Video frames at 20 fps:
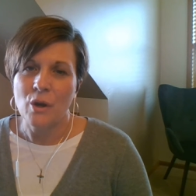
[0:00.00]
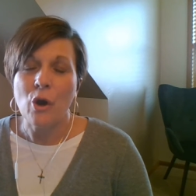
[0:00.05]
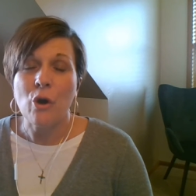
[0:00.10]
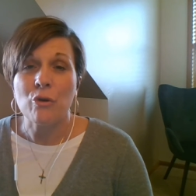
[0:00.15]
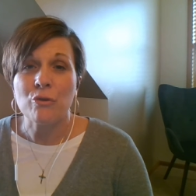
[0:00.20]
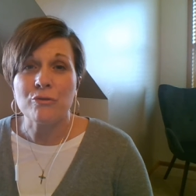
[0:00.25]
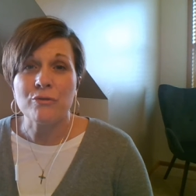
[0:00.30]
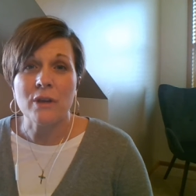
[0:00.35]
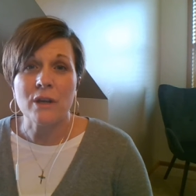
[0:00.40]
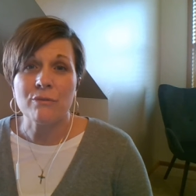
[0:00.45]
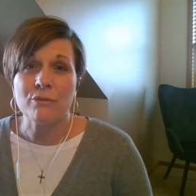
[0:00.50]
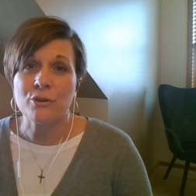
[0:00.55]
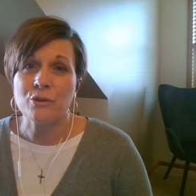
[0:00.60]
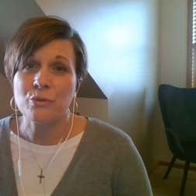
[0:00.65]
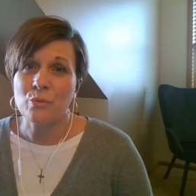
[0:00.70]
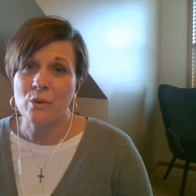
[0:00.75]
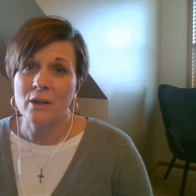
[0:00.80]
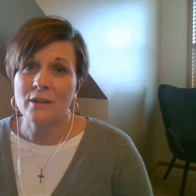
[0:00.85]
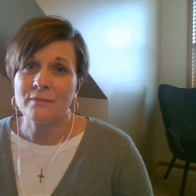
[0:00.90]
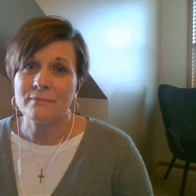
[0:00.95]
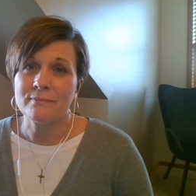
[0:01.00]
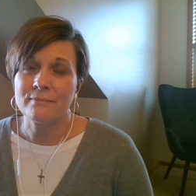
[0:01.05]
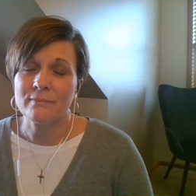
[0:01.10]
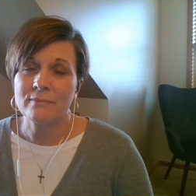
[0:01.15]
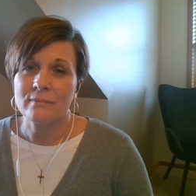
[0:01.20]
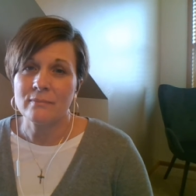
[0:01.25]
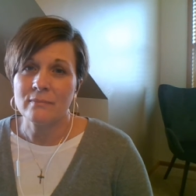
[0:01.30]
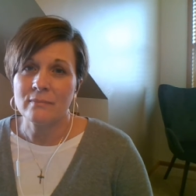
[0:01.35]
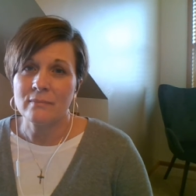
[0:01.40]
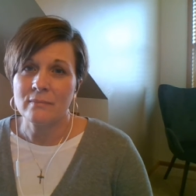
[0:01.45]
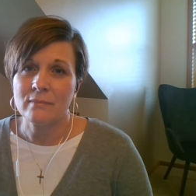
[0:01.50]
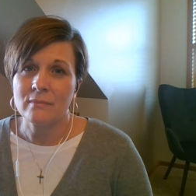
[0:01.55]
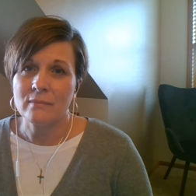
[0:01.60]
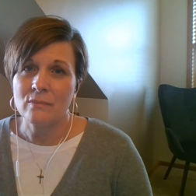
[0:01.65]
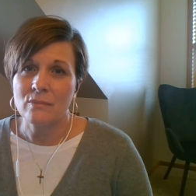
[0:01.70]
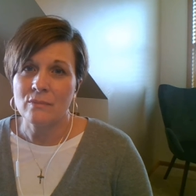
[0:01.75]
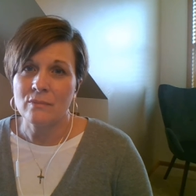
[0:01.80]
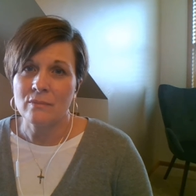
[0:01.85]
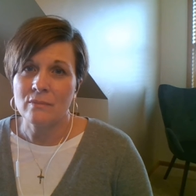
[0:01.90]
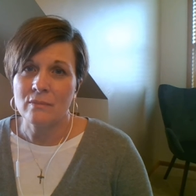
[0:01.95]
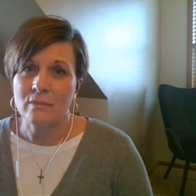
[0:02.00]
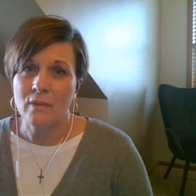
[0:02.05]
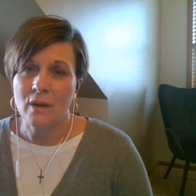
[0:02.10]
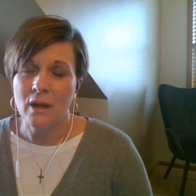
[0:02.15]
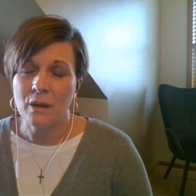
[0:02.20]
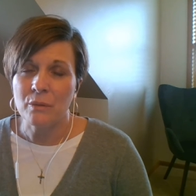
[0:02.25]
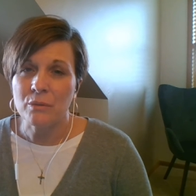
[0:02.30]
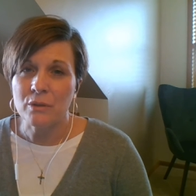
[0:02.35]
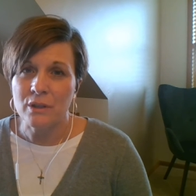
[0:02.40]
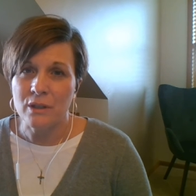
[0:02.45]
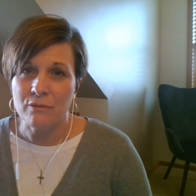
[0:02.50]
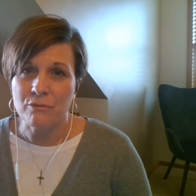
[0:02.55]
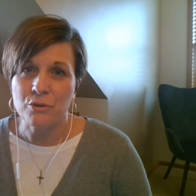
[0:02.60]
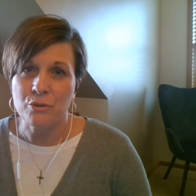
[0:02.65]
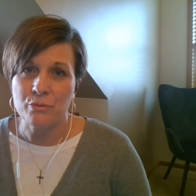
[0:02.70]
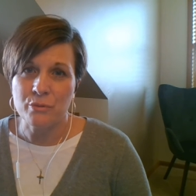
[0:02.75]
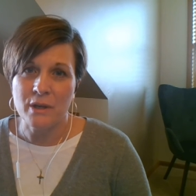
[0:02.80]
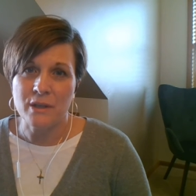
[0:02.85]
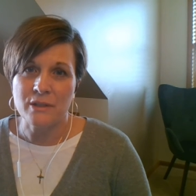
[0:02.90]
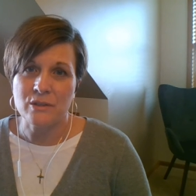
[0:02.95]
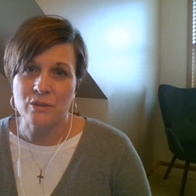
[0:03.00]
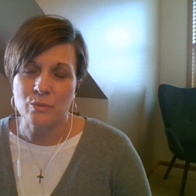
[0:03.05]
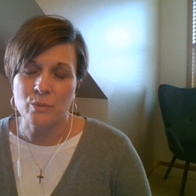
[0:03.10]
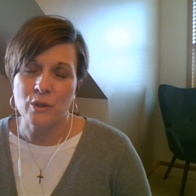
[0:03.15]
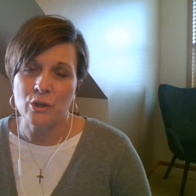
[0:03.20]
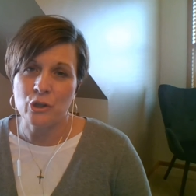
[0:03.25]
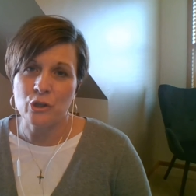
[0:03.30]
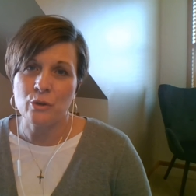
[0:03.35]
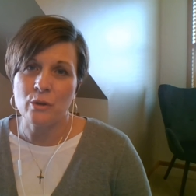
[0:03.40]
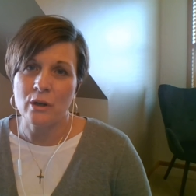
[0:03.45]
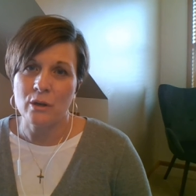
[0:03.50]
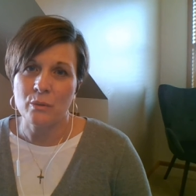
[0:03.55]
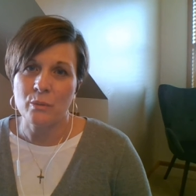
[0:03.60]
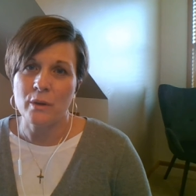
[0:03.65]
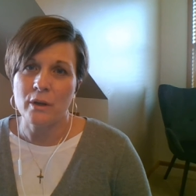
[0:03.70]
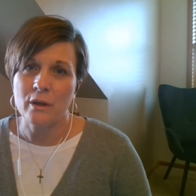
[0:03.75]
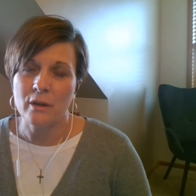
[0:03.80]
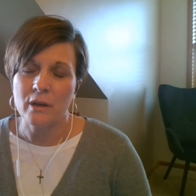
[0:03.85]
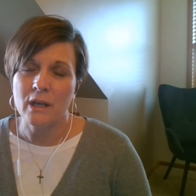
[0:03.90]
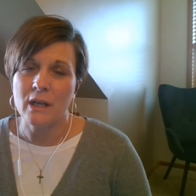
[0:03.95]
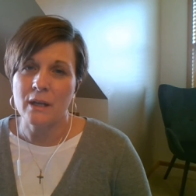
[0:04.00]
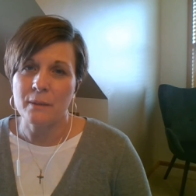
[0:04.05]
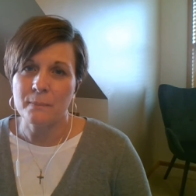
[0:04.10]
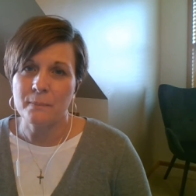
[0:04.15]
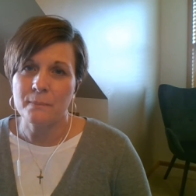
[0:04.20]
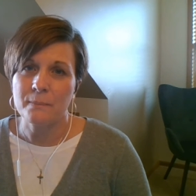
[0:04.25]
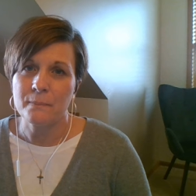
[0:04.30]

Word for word: O favored one, I will give you rest when you are weary.